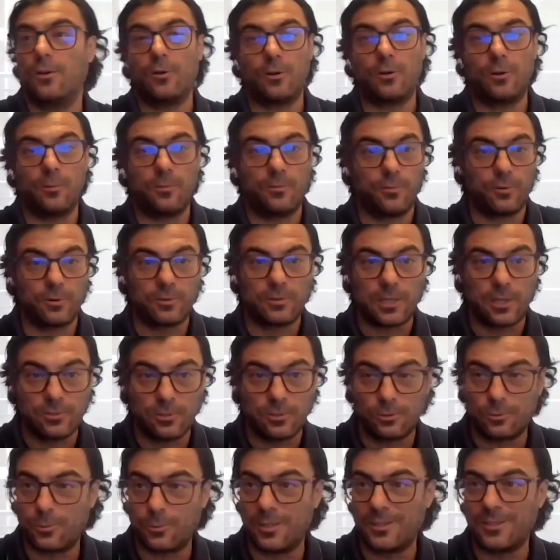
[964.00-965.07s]
or
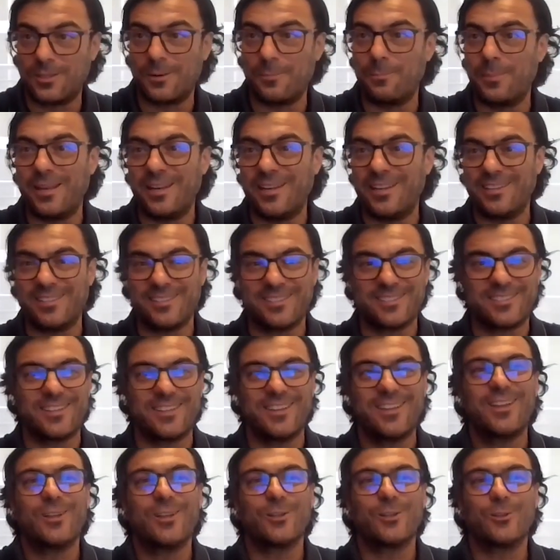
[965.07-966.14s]
4,200 billions
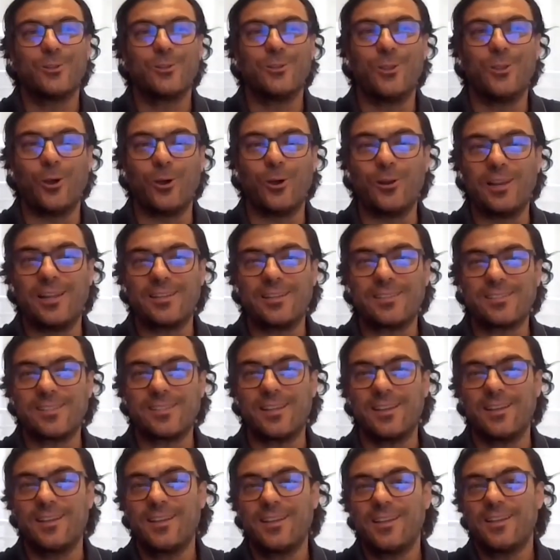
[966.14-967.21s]
dollars
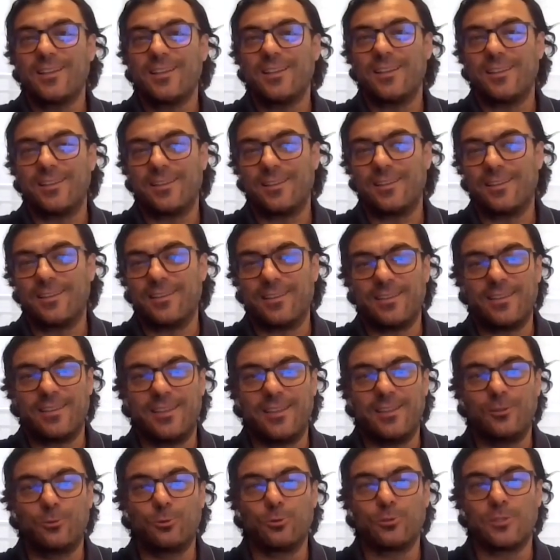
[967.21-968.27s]

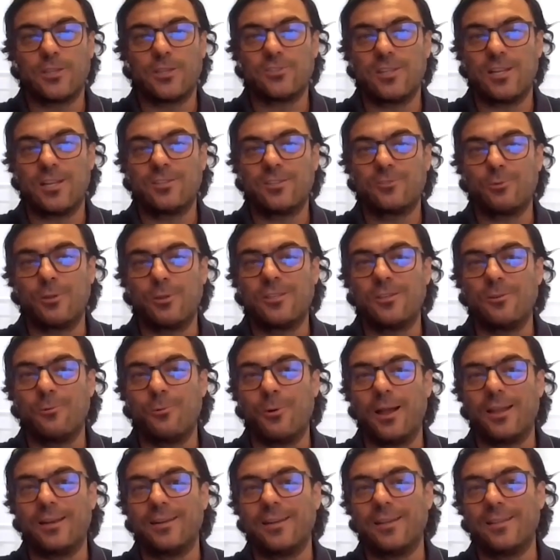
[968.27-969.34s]
in
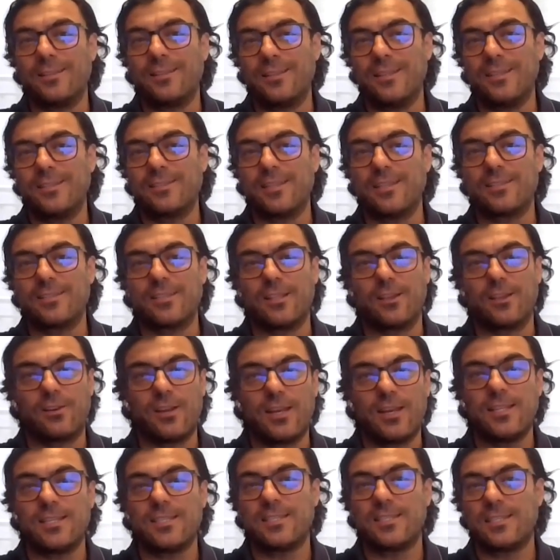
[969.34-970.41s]
2021, this is
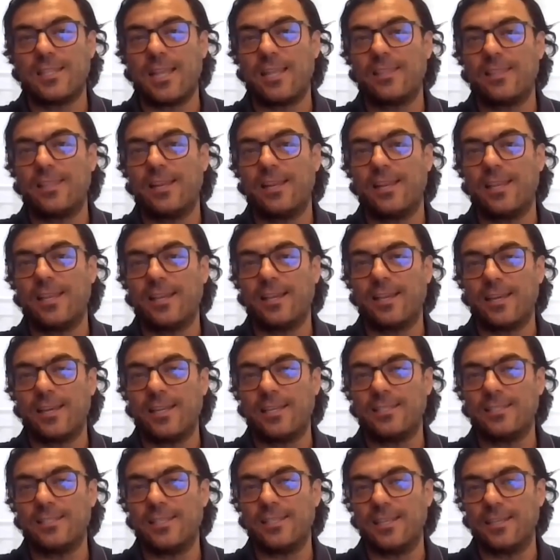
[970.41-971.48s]
really steadily
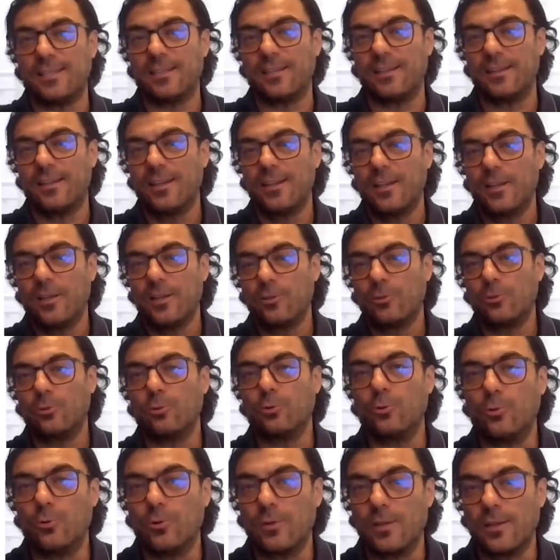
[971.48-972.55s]
increasing
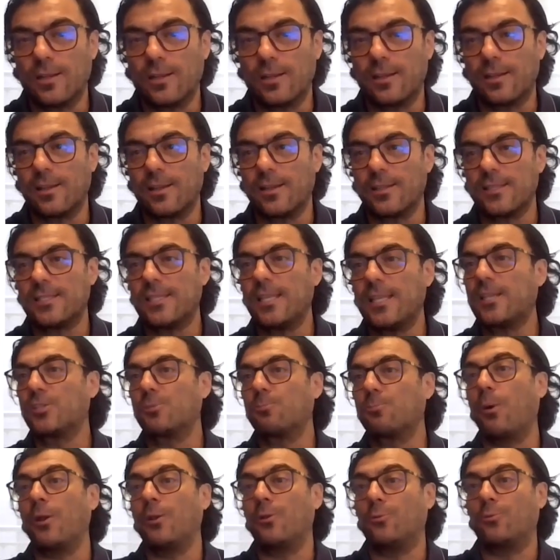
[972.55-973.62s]
to
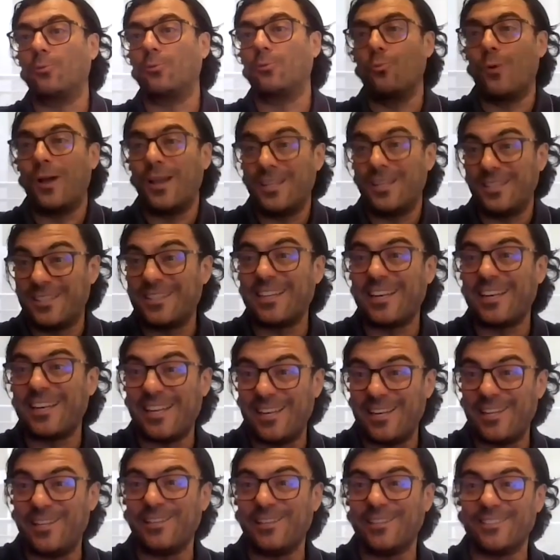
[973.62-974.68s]
6.1
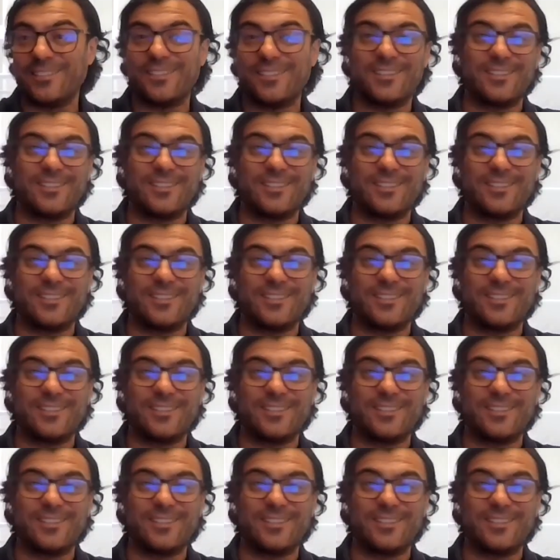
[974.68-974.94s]
trillion